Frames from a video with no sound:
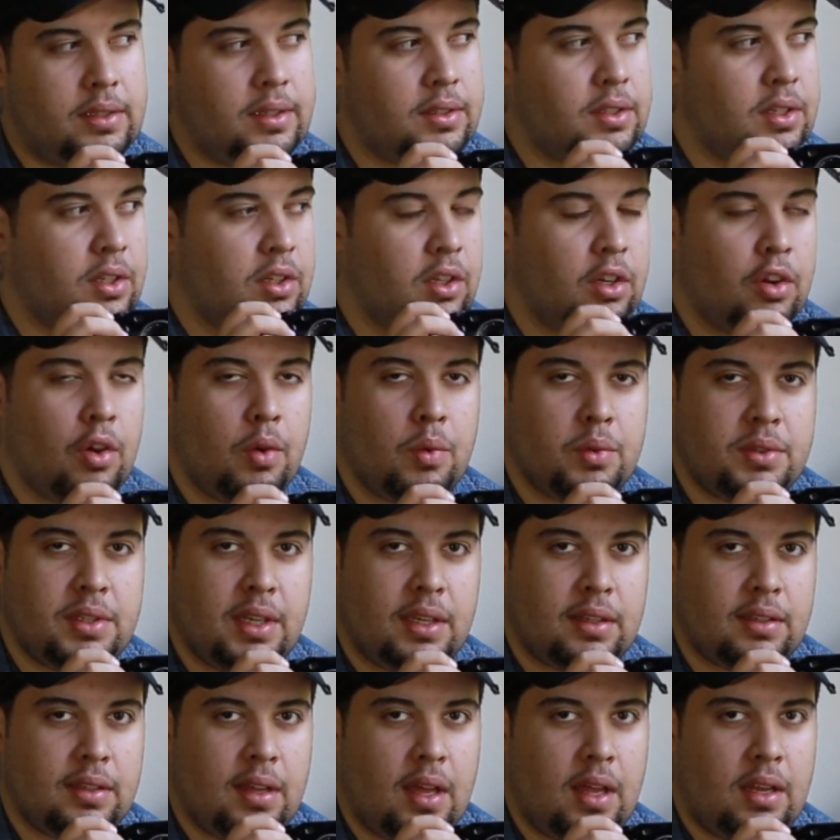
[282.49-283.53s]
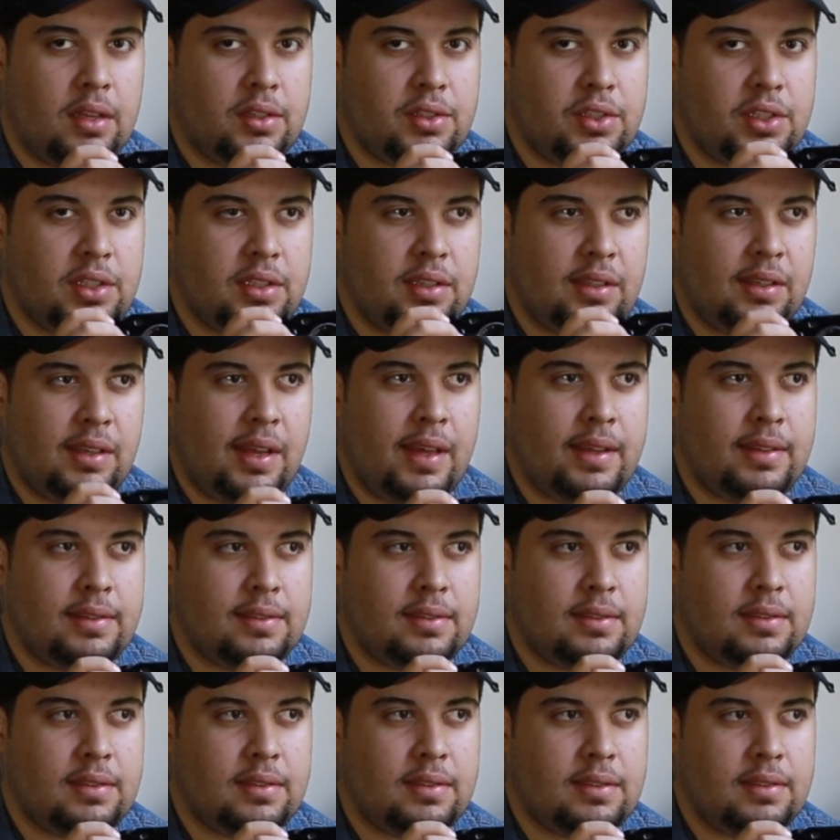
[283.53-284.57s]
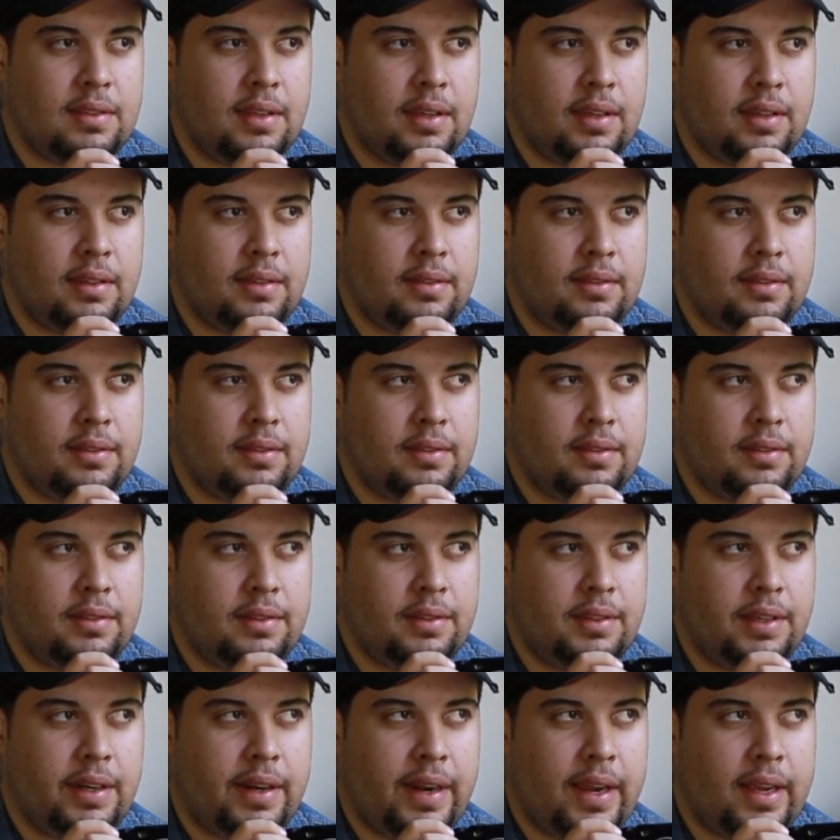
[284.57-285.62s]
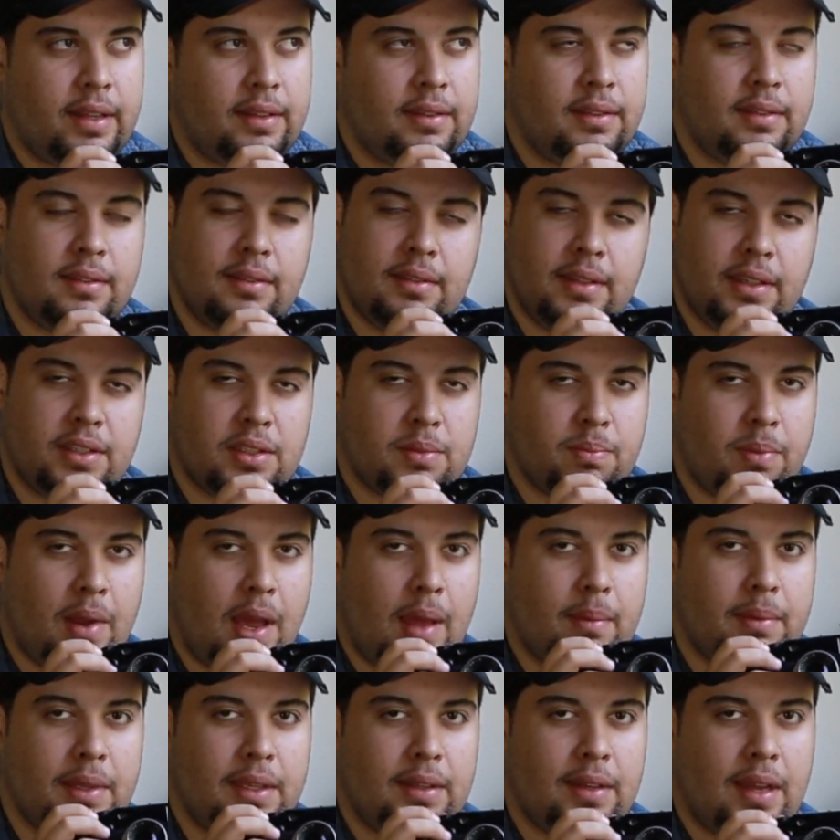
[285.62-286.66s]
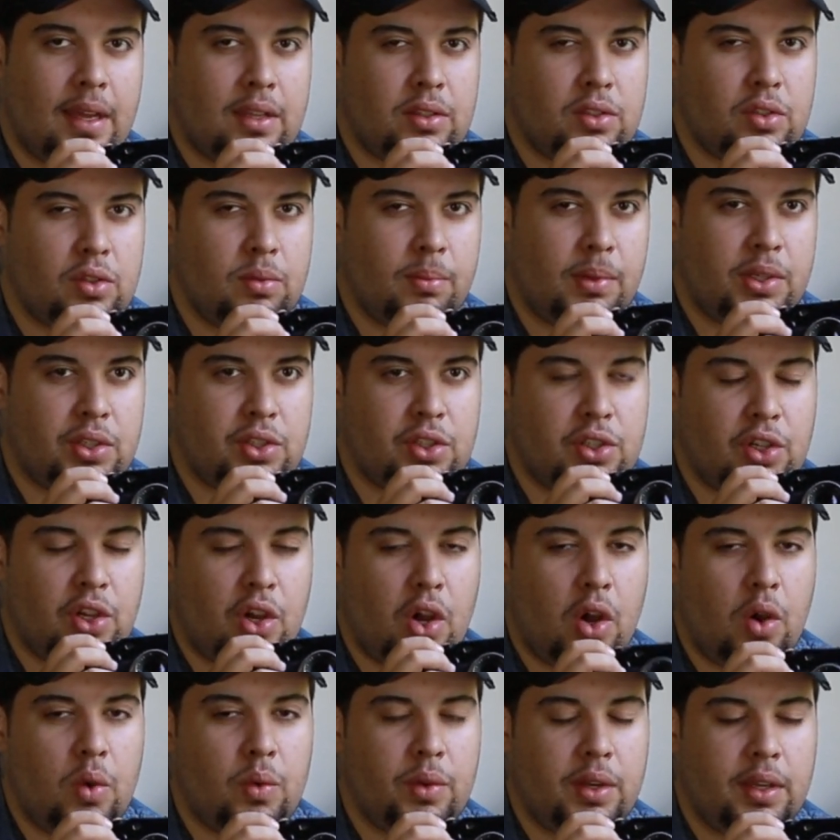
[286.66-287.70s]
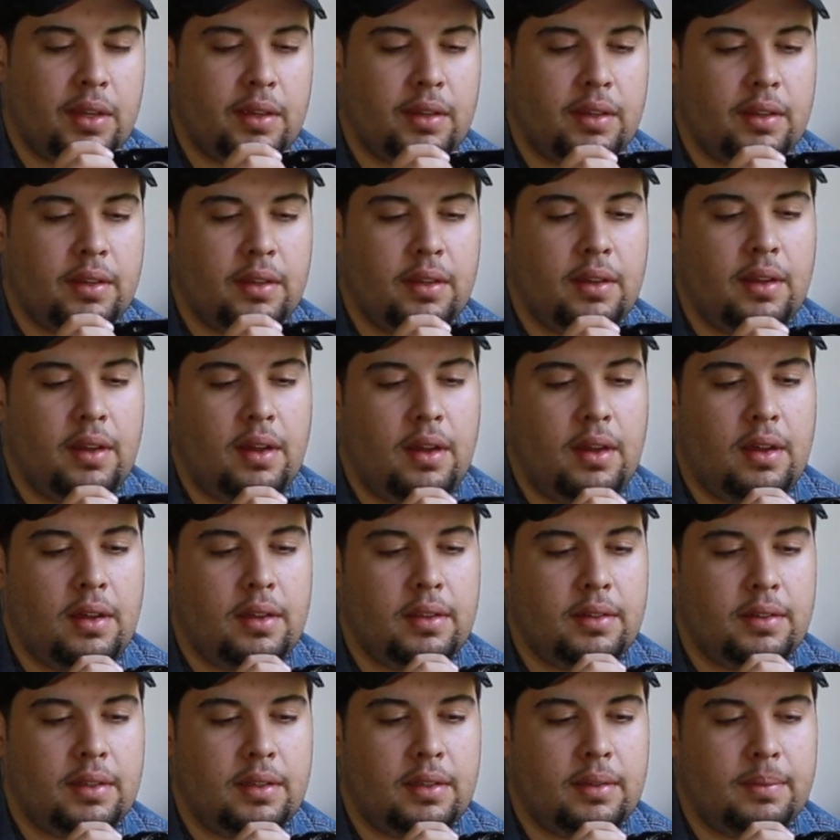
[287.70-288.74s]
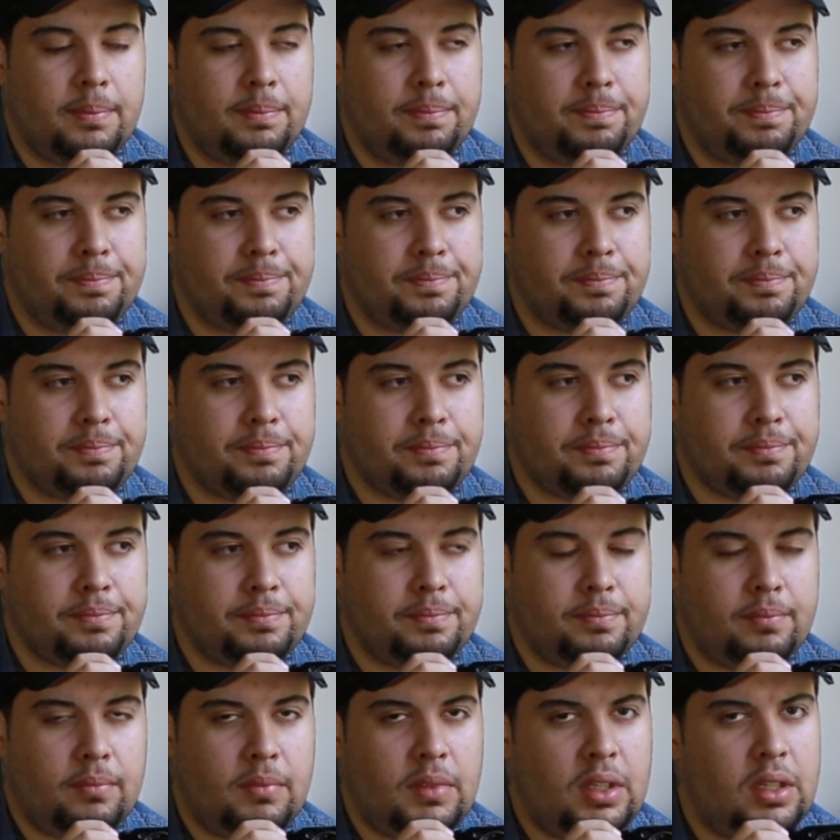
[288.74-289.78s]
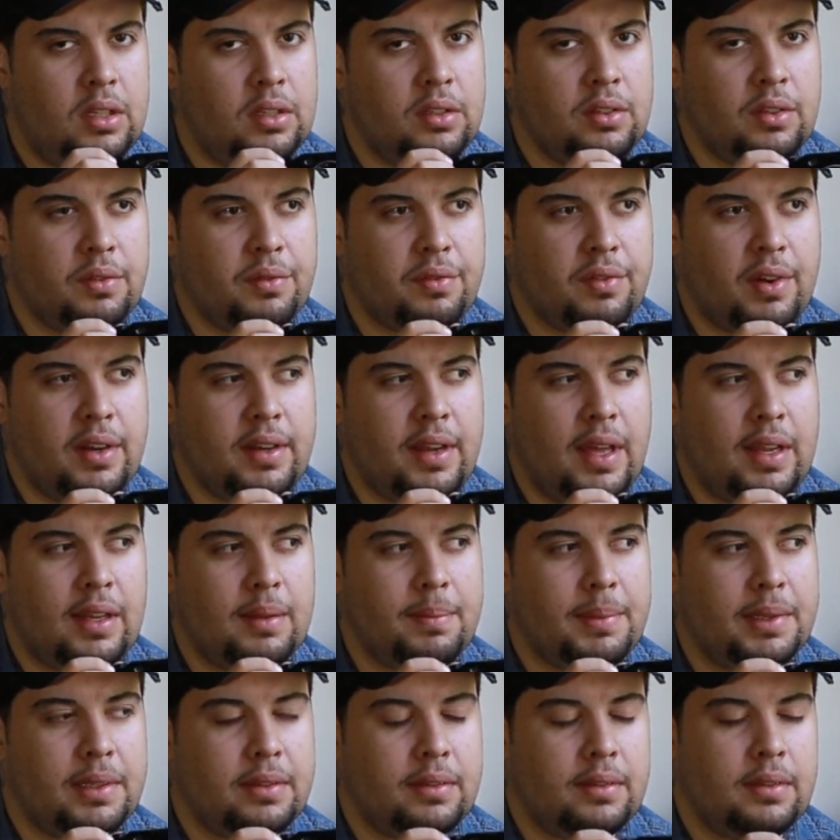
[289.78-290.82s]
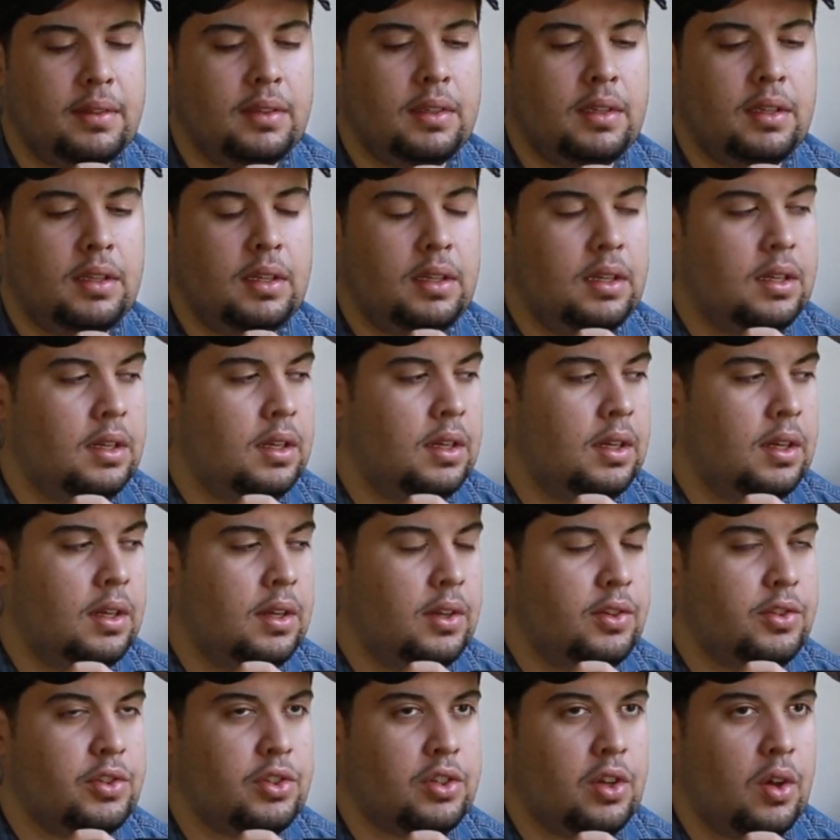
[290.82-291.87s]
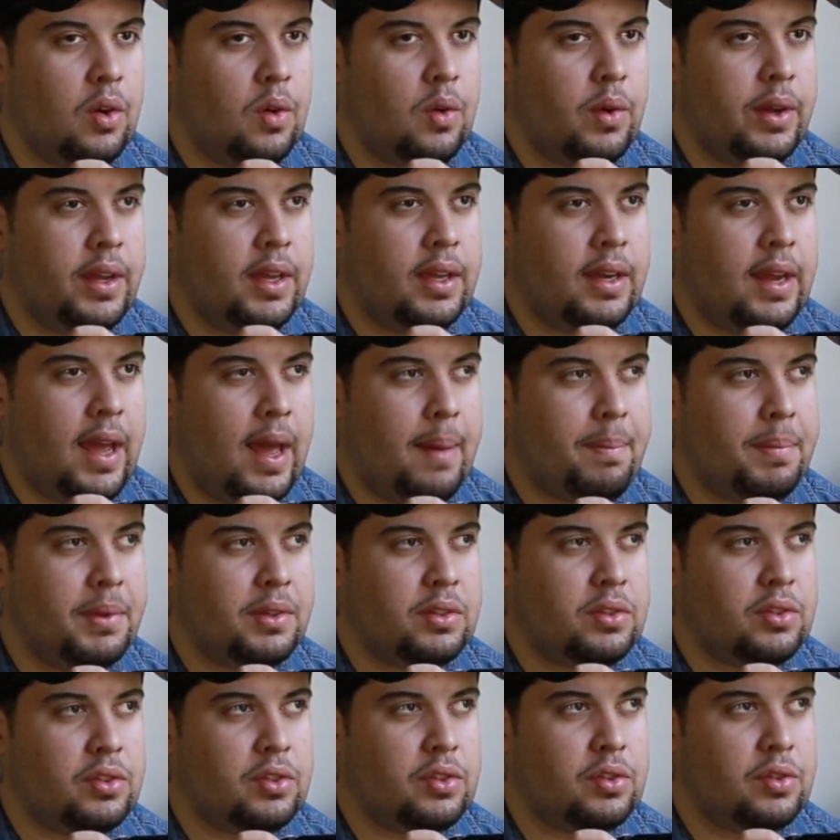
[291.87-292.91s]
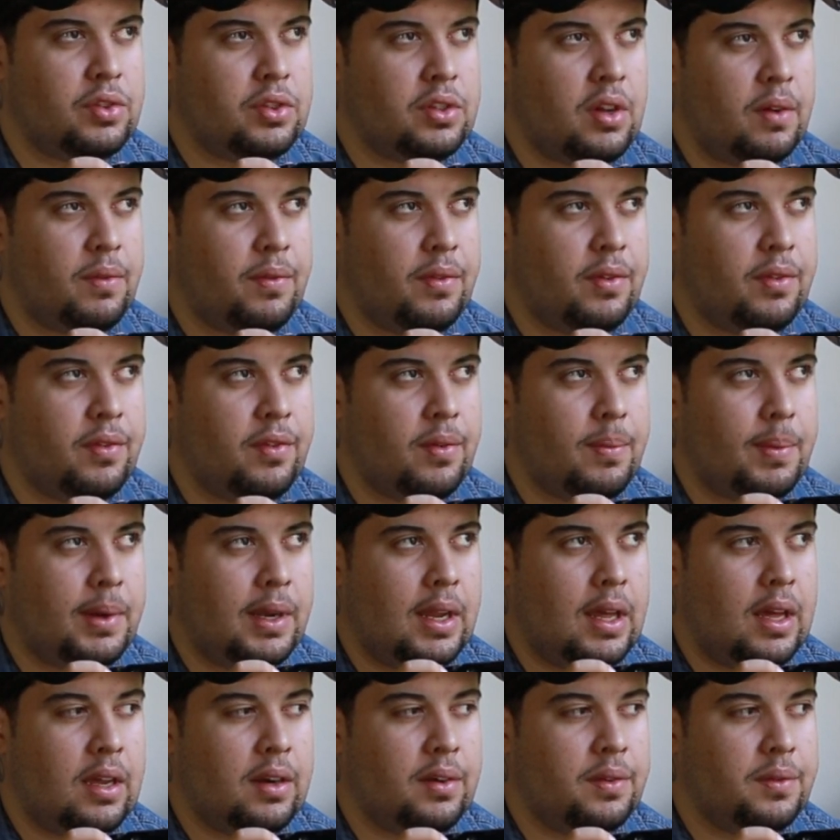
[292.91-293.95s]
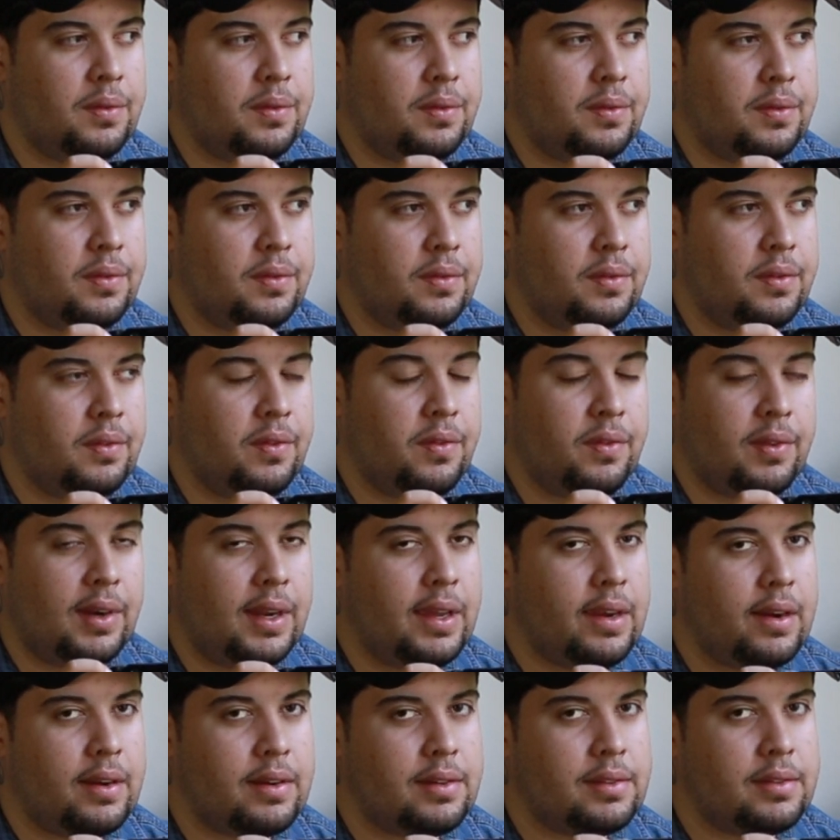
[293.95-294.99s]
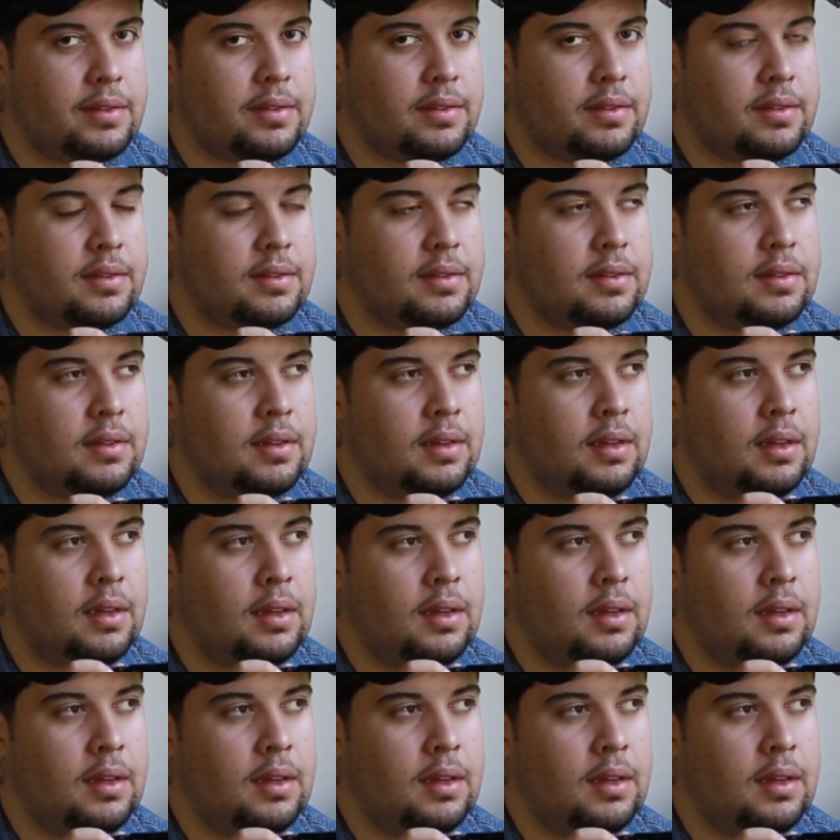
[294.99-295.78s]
it's such a low technology lens that there's probably not too much coating on the front element, so it happens to suffer from a lot of flares.